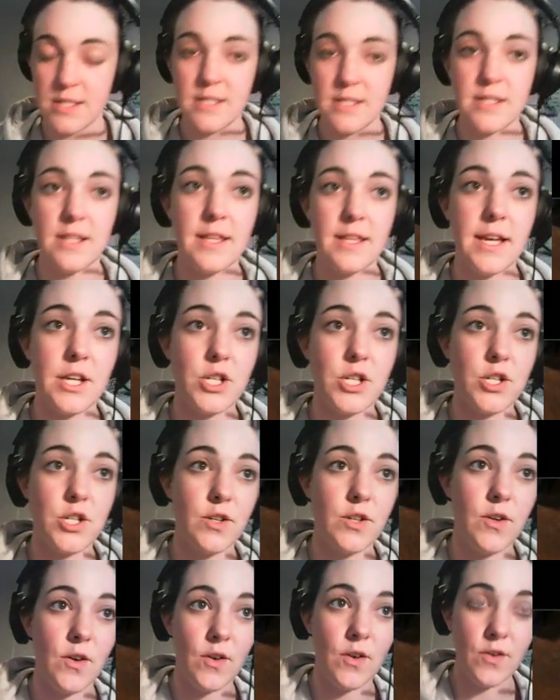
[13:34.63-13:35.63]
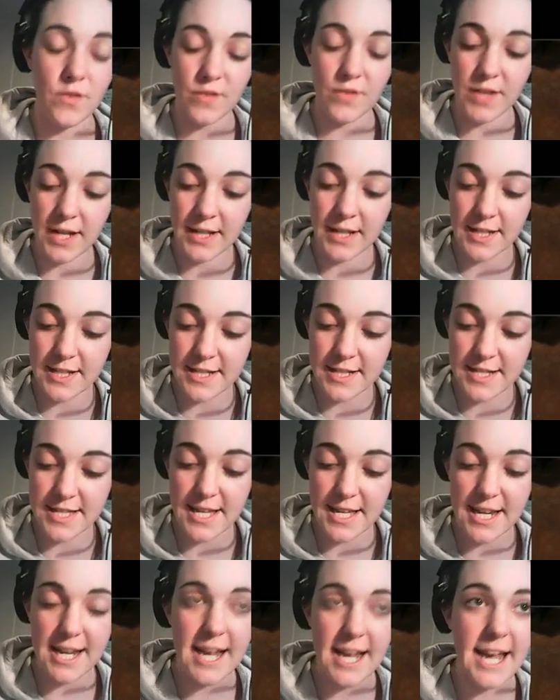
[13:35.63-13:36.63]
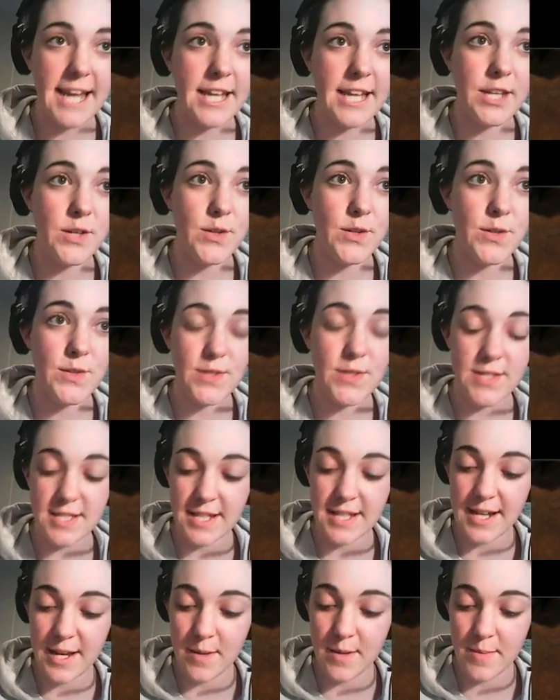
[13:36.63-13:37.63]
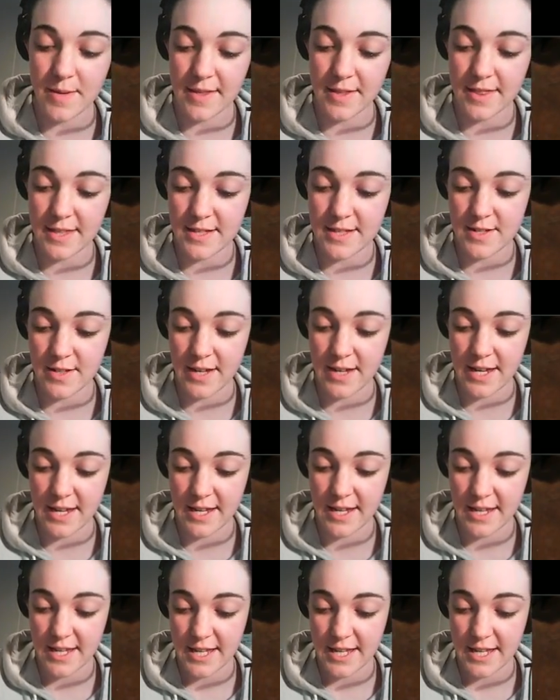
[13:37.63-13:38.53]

selection of colors that I can use today, but that's okay.